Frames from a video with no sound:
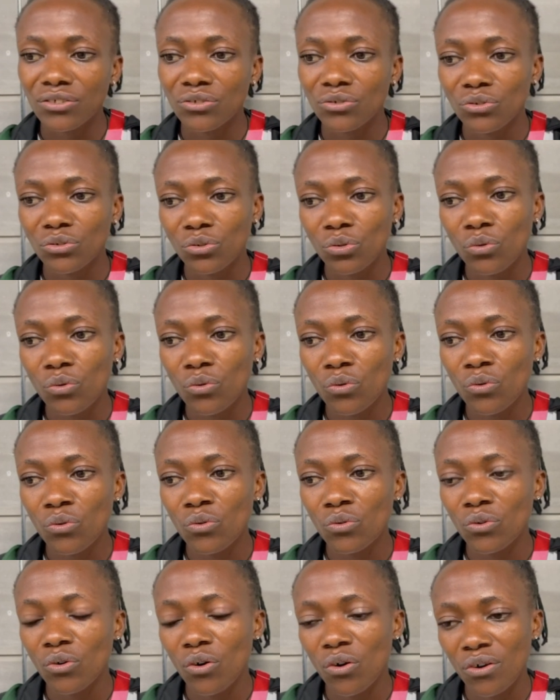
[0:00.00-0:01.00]
2
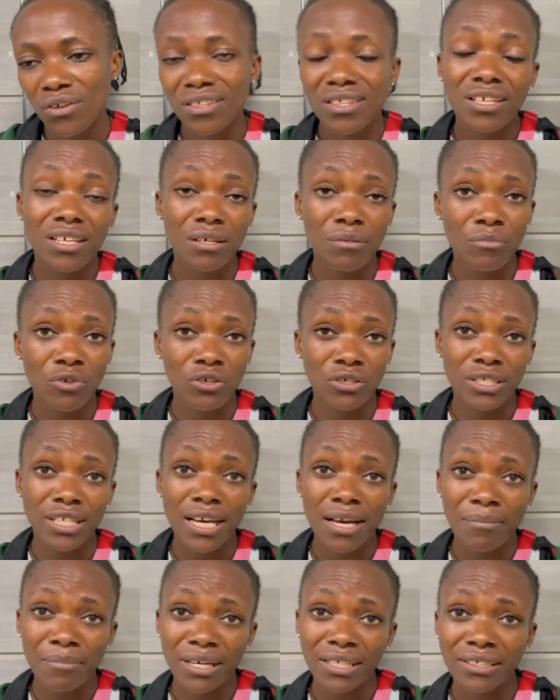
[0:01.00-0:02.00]
or 3 more
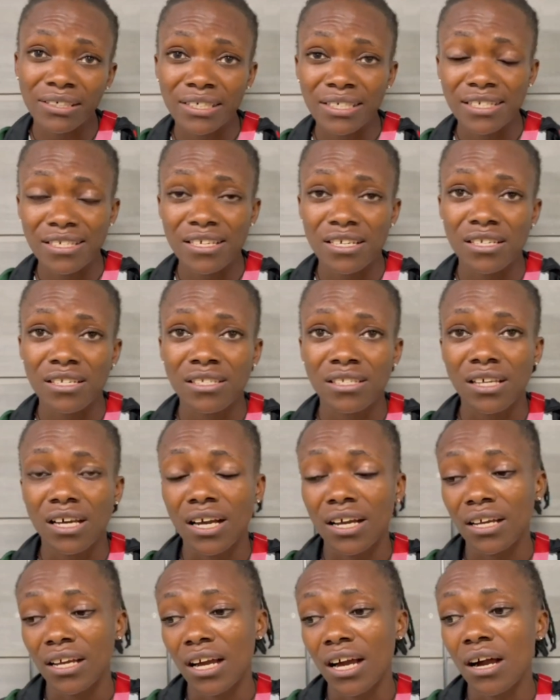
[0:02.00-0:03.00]
Diamond Leagues.
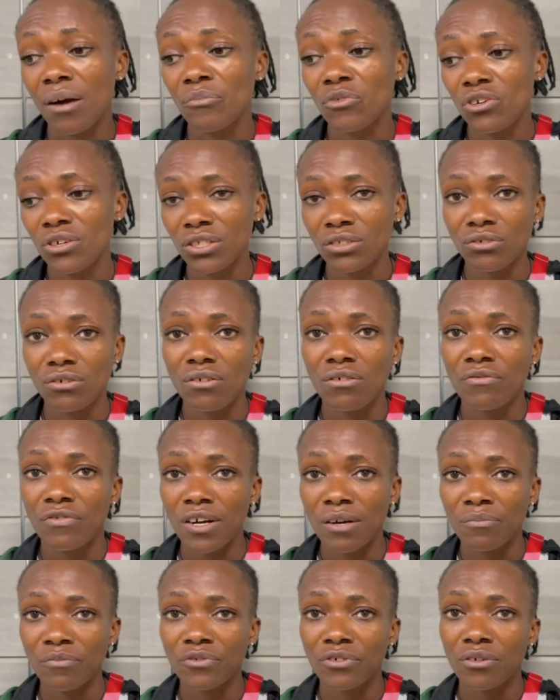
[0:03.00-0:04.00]
I'm going to
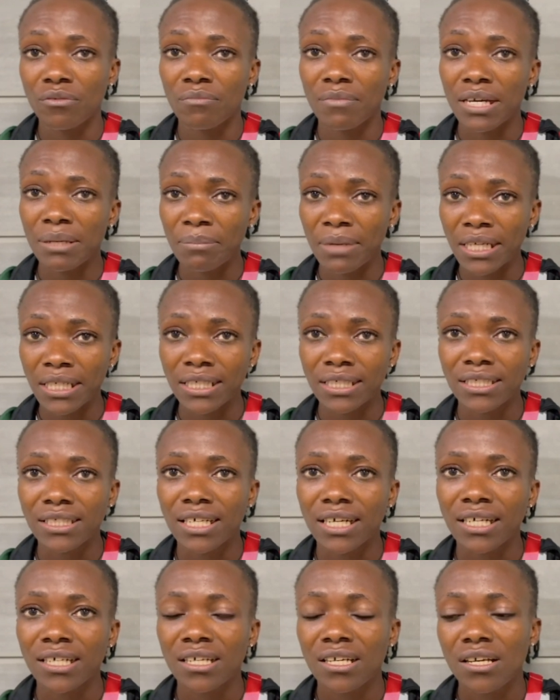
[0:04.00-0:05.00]
confirm from my manager.
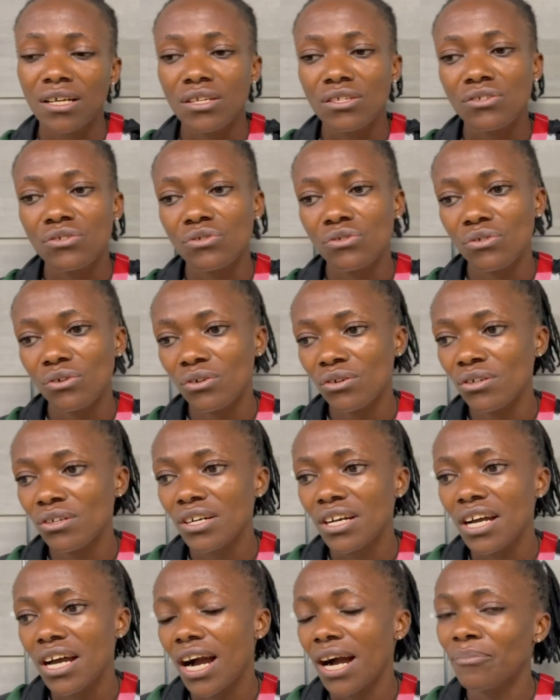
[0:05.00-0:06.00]
So
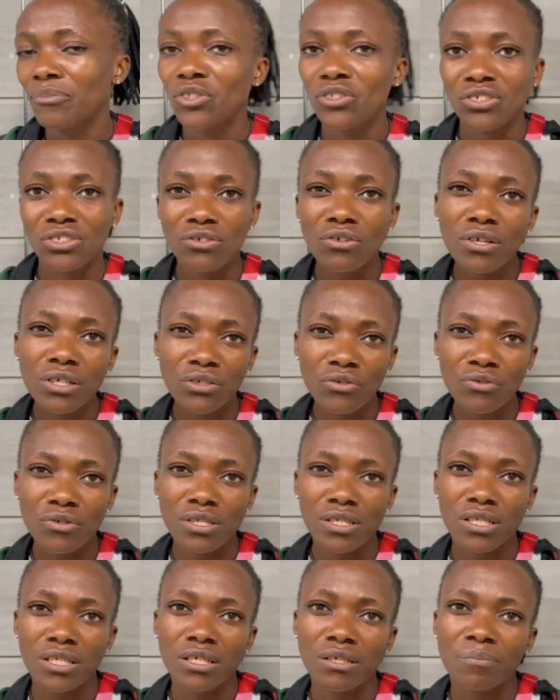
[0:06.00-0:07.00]
I'm not going to
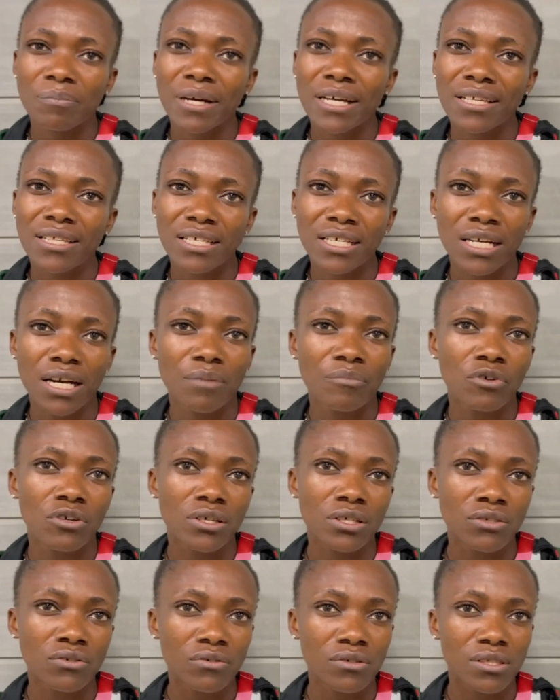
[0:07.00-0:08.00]
sleep. I think I'm
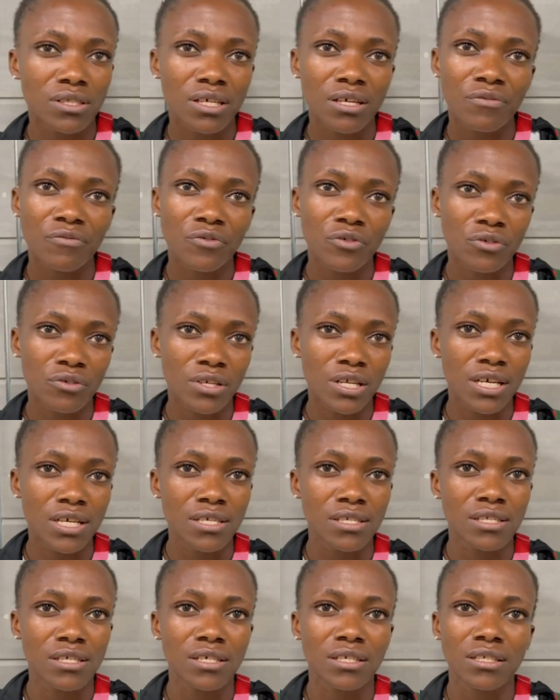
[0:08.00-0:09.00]
going to stay a few
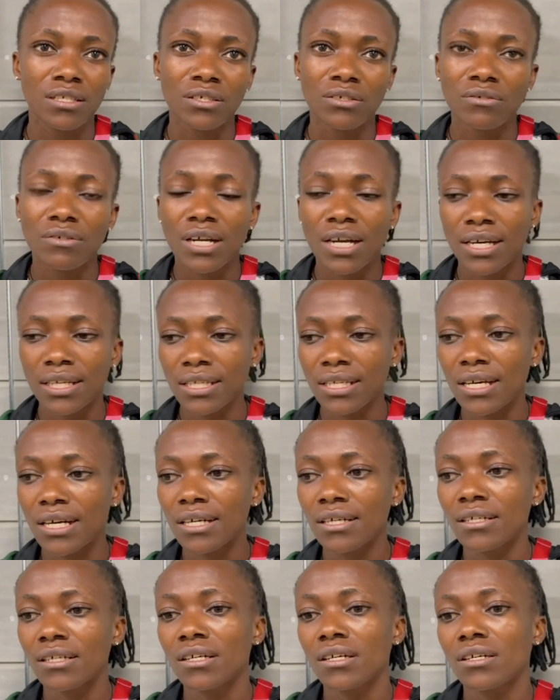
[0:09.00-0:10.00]
days in Uganda
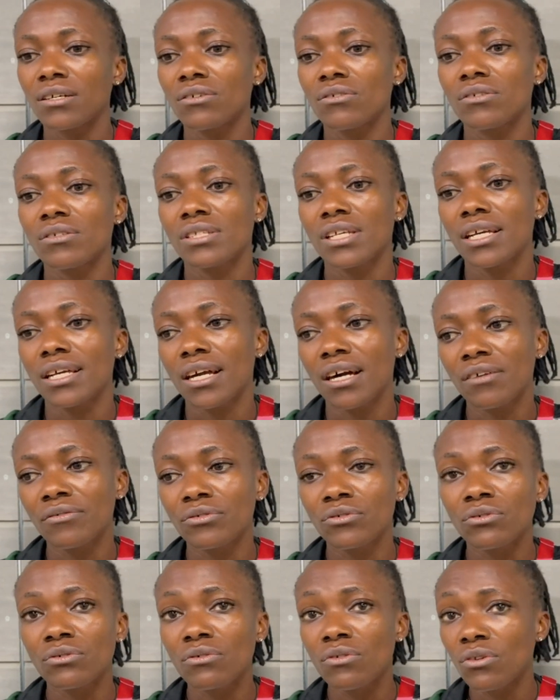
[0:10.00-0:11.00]
because I have
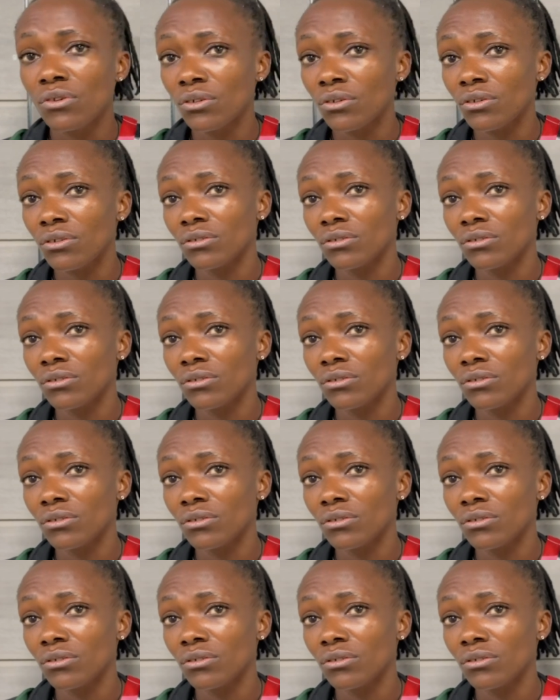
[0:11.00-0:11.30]
to go